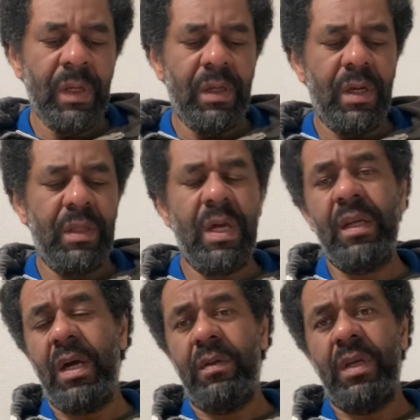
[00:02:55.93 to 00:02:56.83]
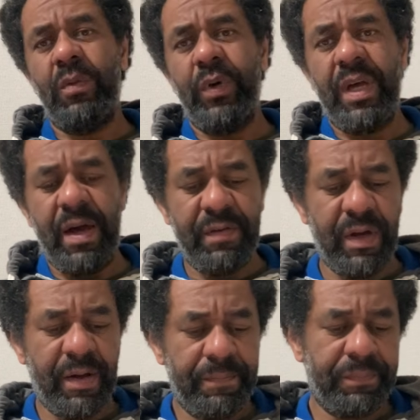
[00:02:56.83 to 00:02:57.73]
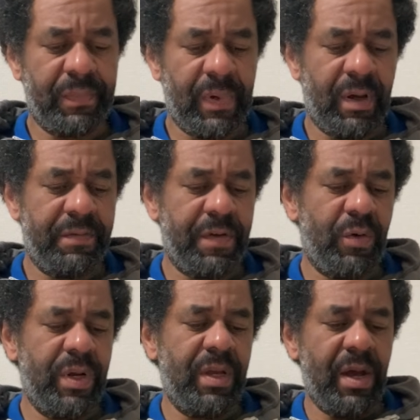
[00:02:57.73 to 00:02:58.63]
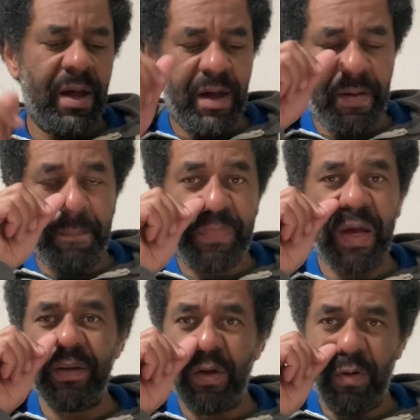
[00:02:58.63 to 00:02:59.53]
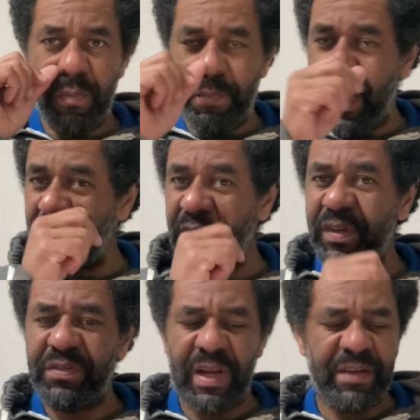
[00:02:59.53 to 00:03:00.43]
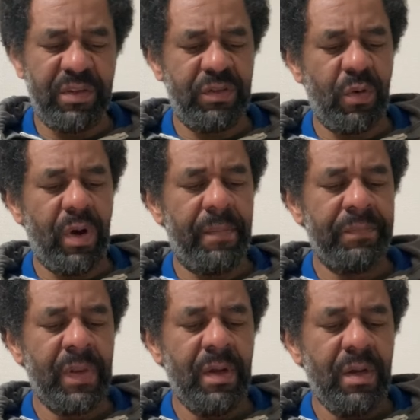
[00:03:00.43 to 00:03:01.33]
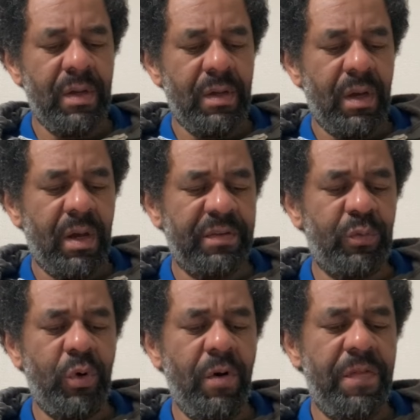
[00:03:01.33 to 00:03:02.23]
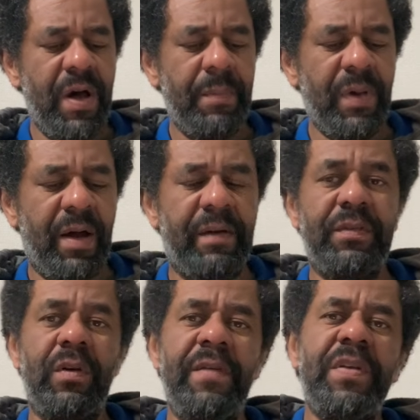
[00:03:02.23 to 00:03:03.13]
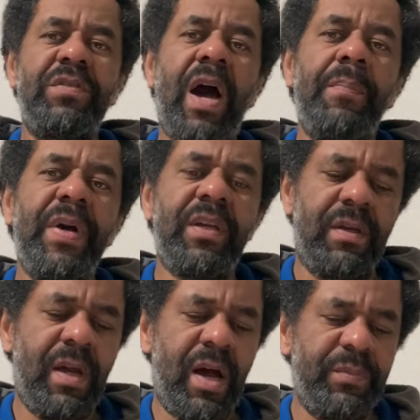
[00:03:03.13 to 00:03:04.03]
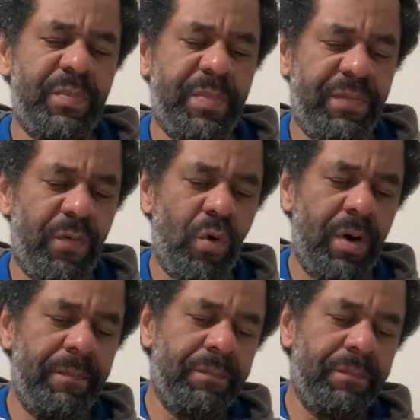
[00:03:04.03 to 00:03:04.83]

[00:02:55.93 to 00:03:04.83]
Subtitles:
and then we have a very technical part of this lesson. So as a rule of thumb, if the topic comes before,